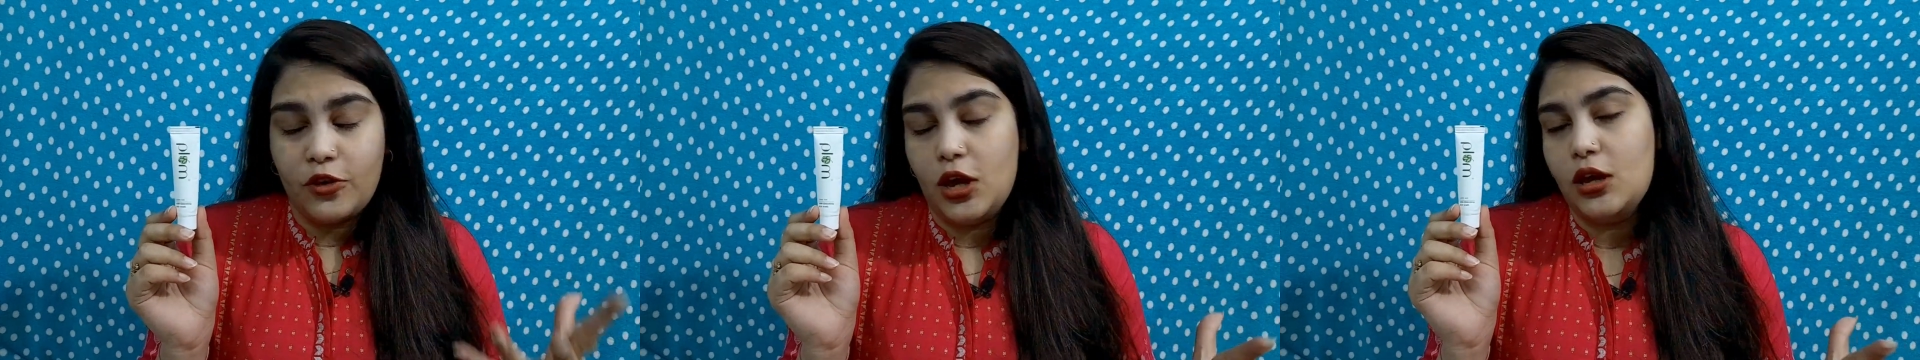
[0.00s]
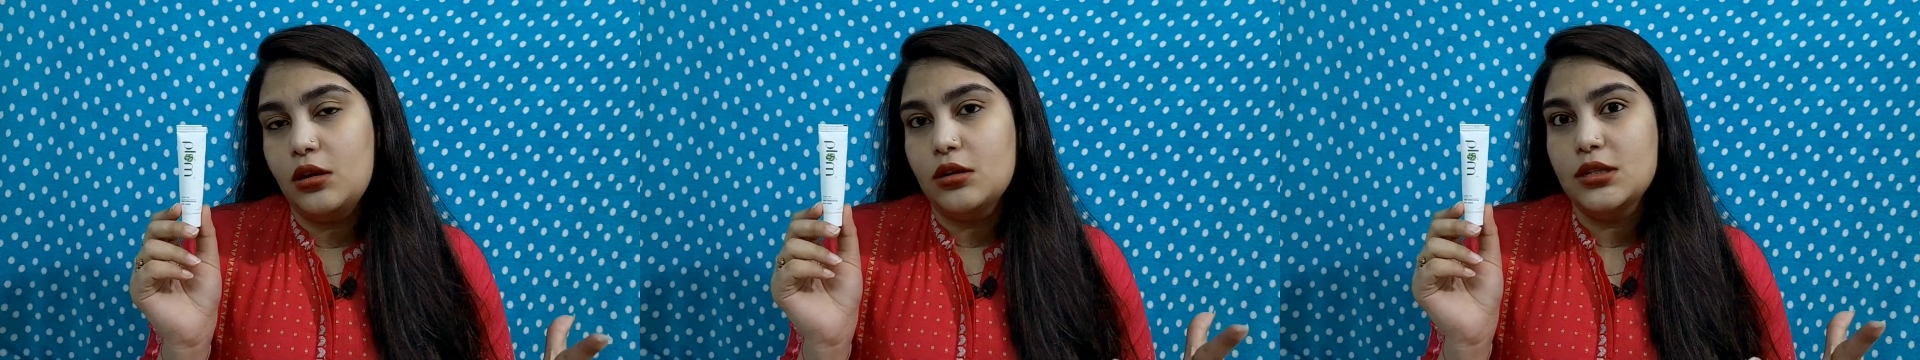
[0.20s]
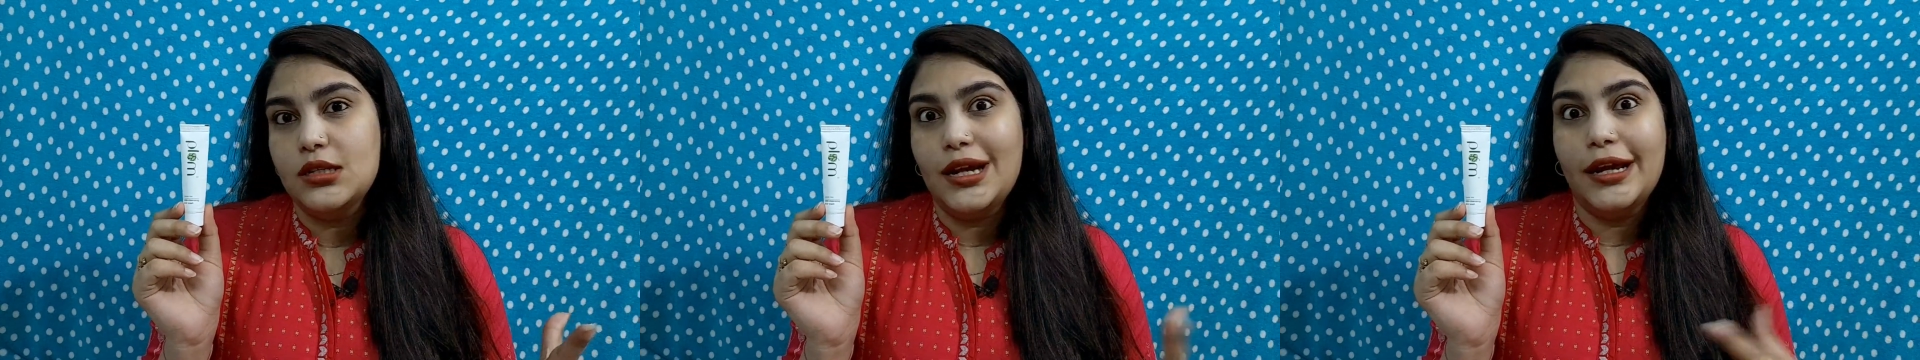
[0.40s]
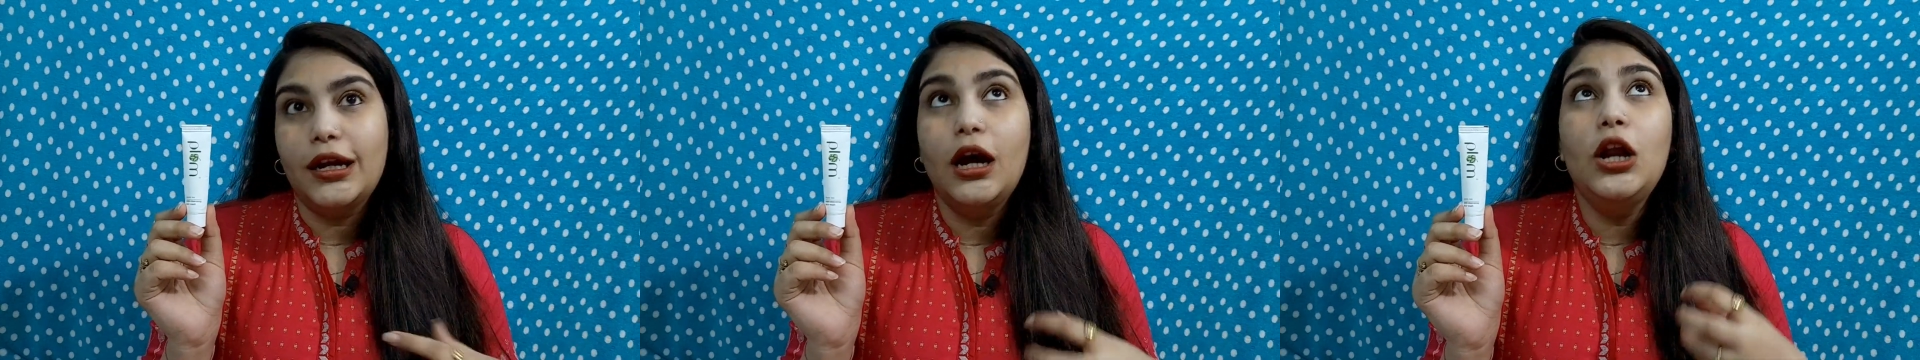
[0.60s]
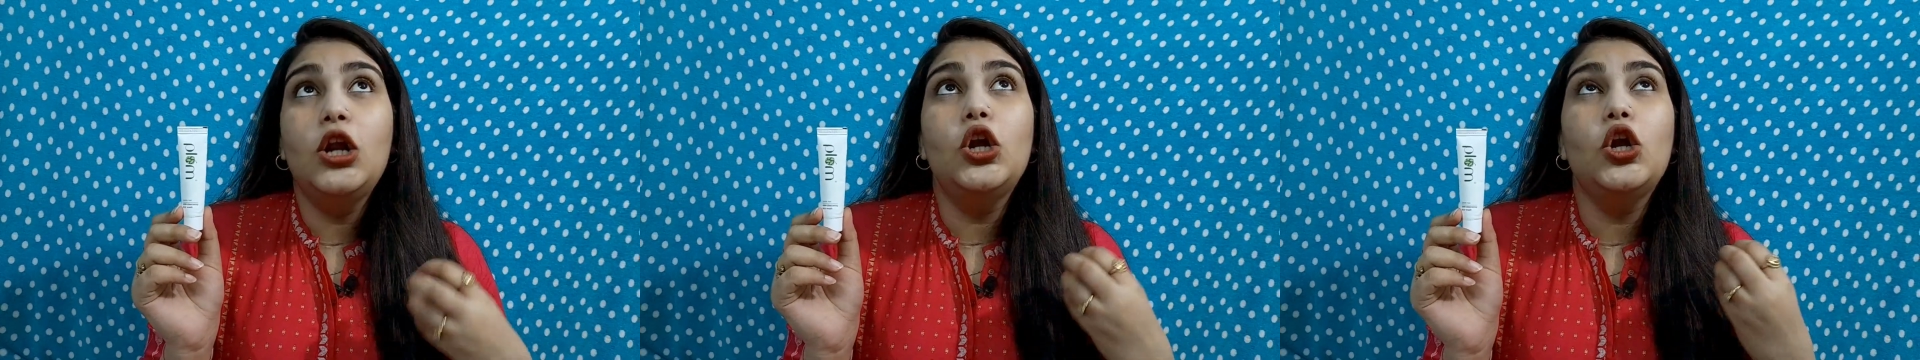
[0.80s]
fragrance
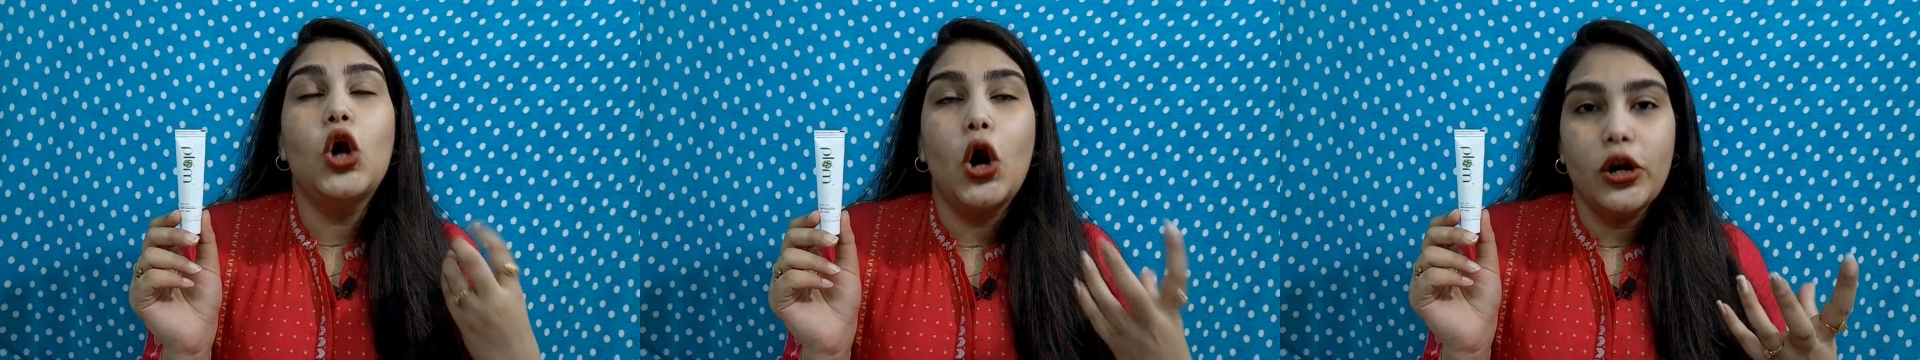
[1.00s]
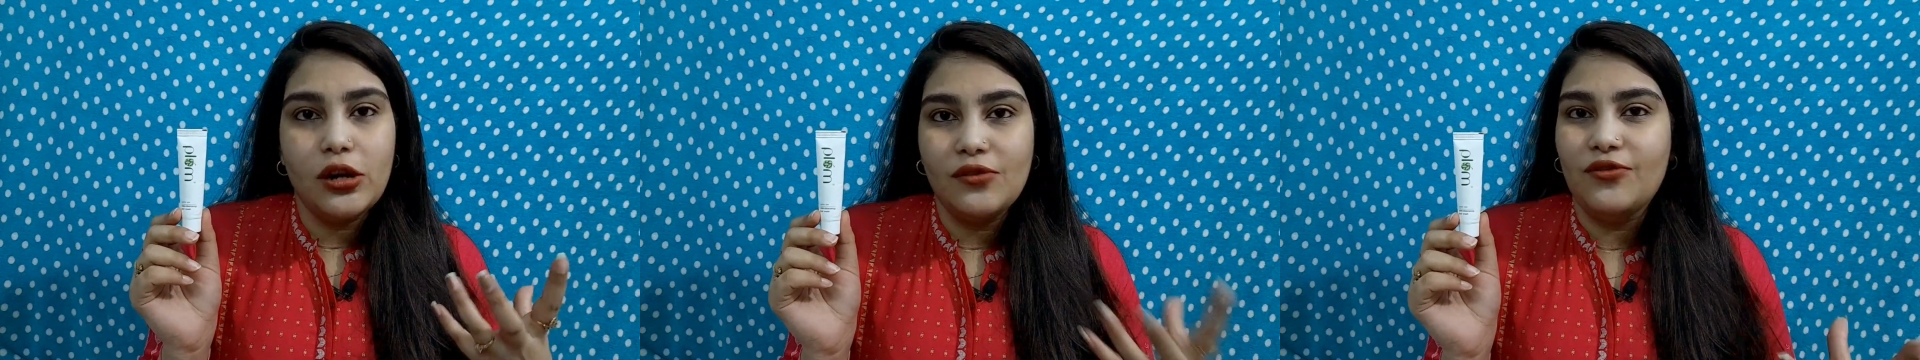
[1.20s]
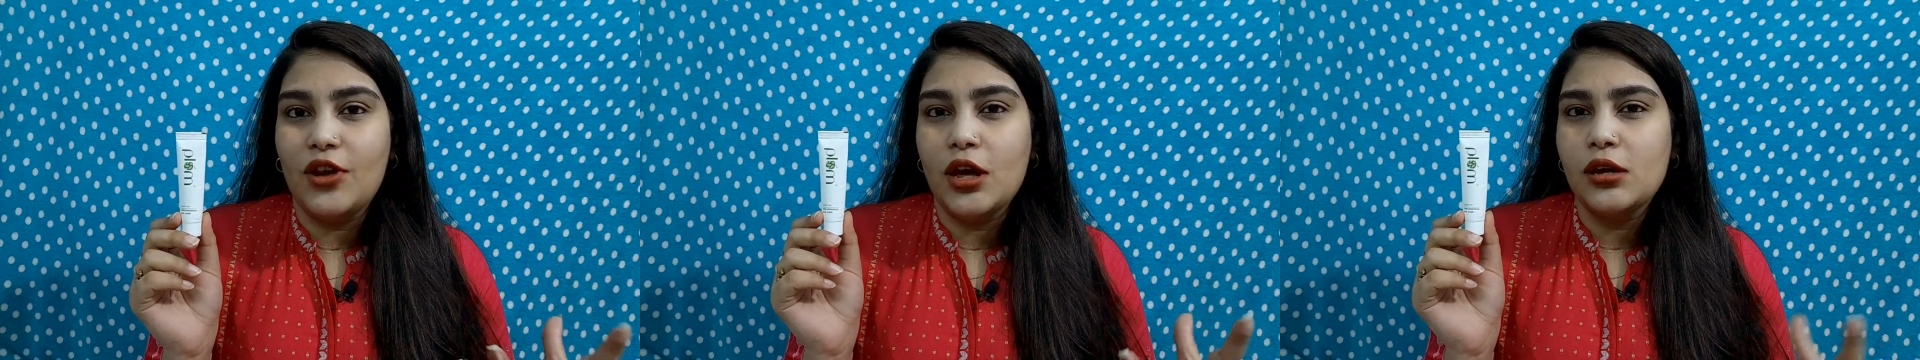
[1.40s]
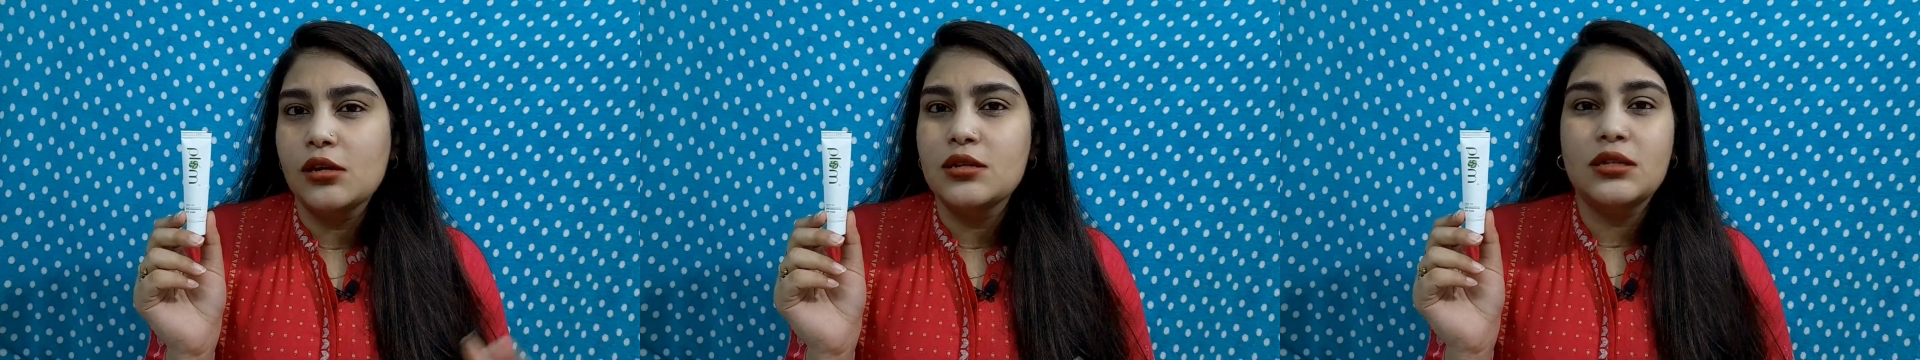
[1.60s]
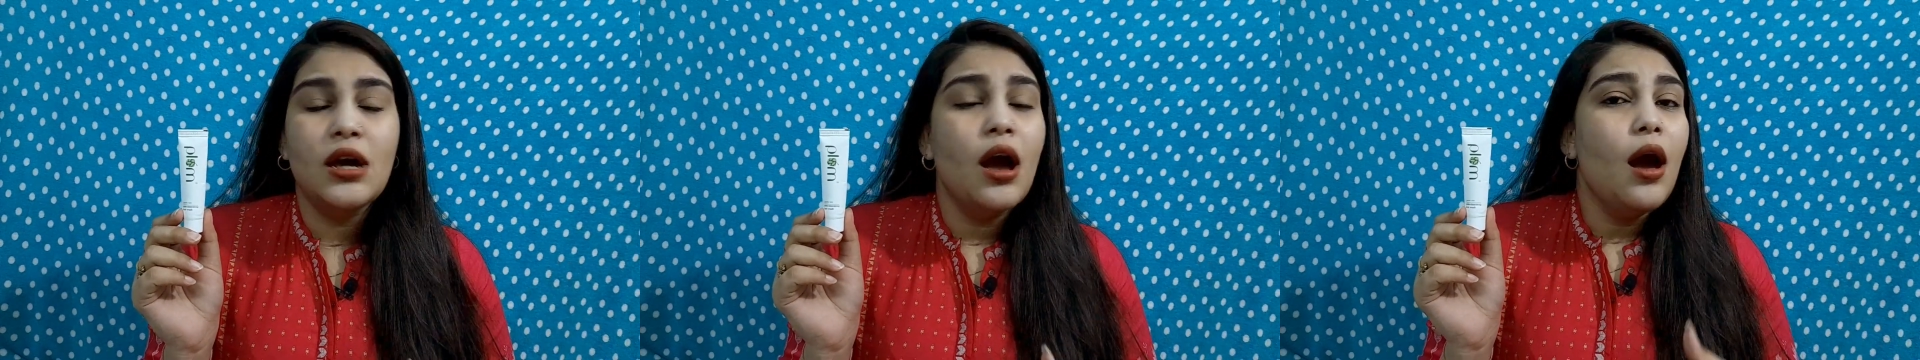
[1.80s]
like a lot of
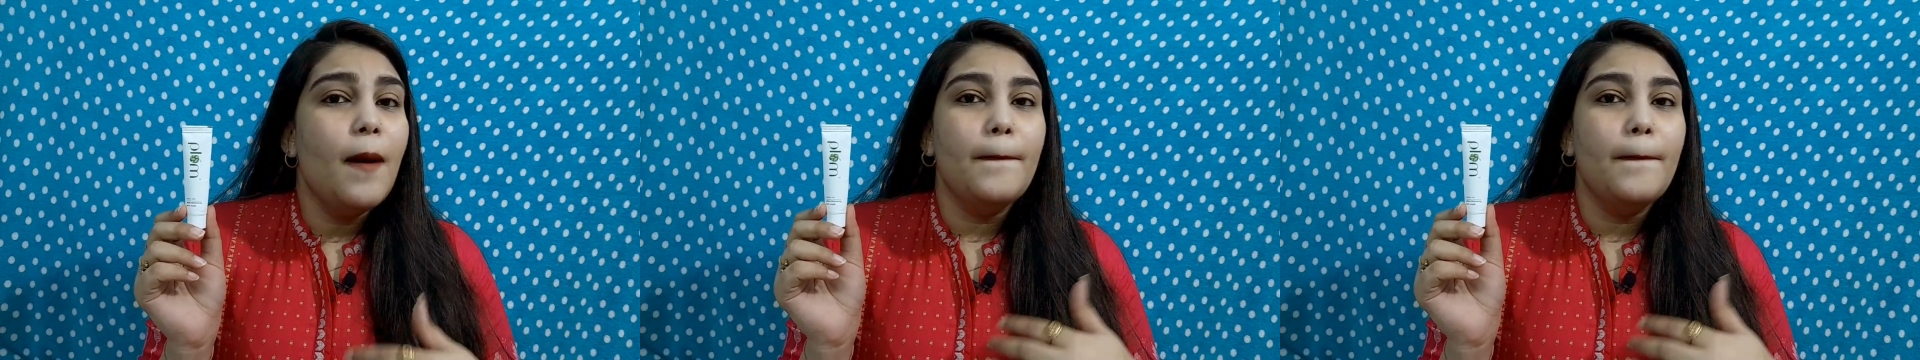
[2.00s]
fragrance